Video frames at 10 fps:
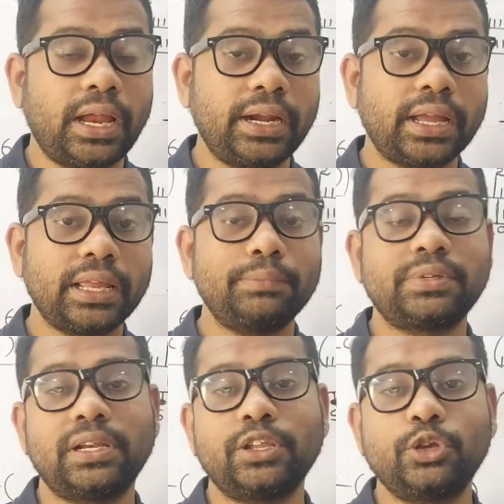And again, I'm
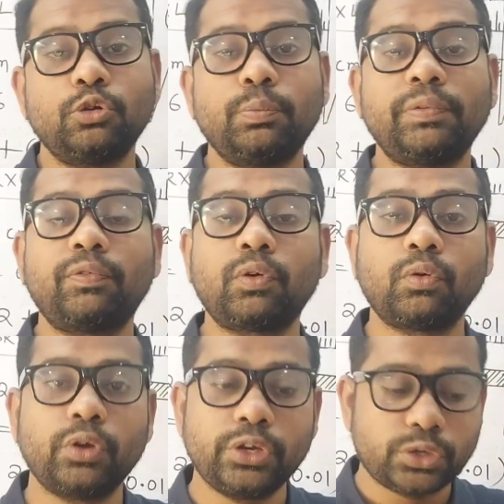telling you, before
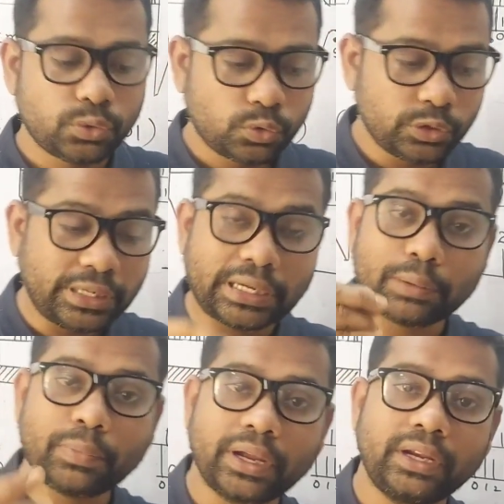going to
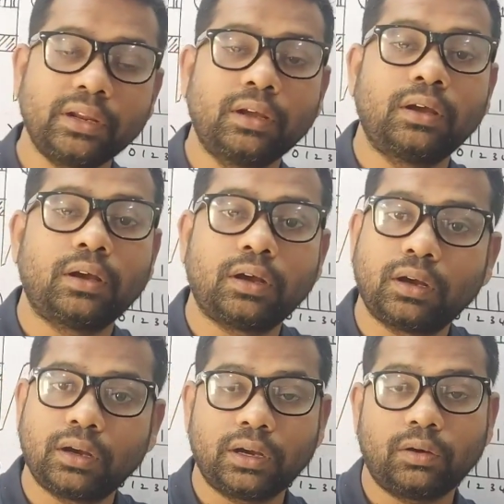determine
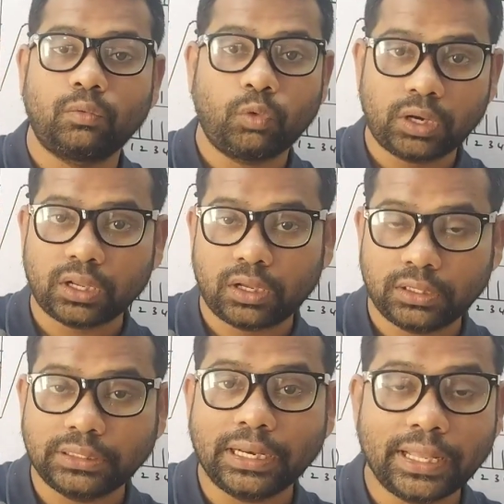what
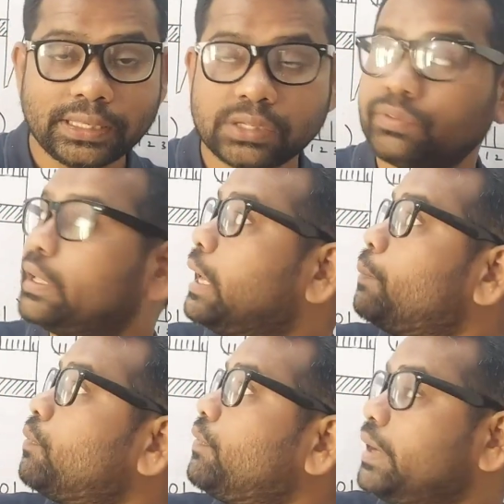the lengths with the
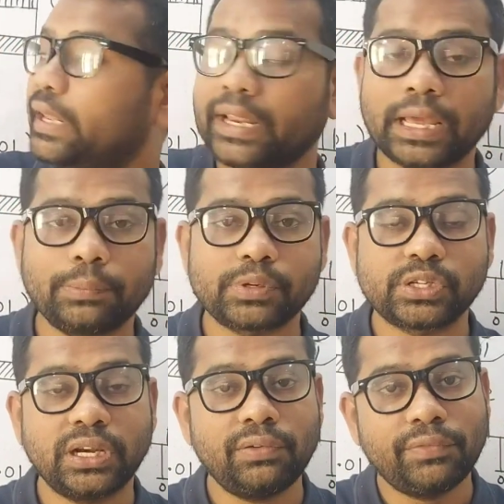help of vernier caliper,
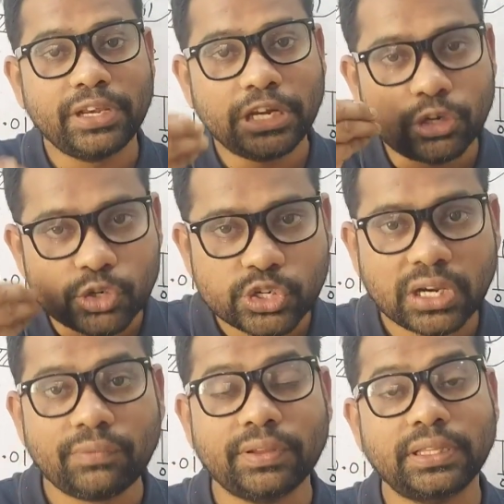children, we need to
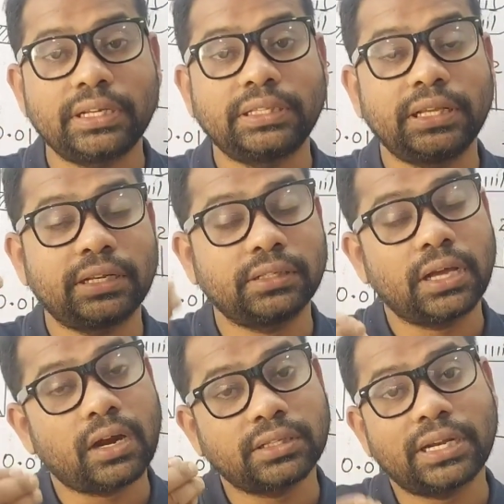check whether
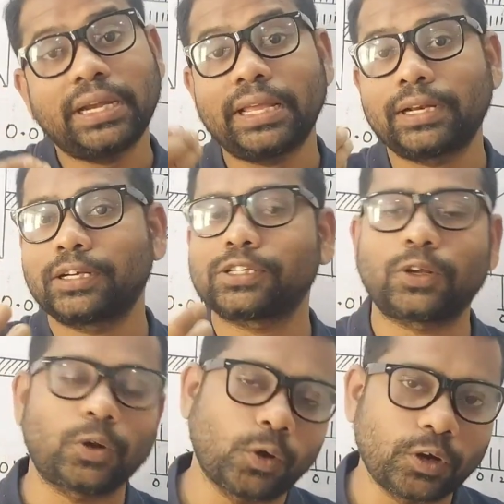there are any errors
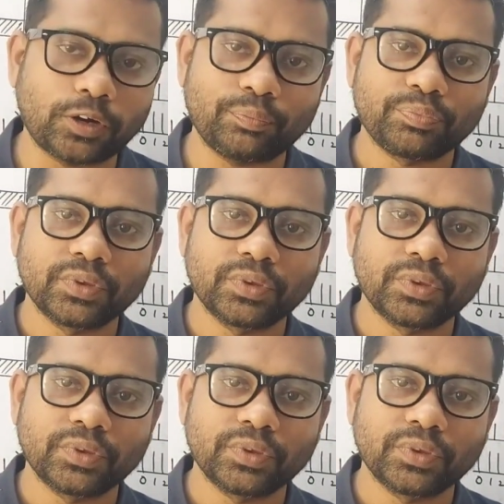or not.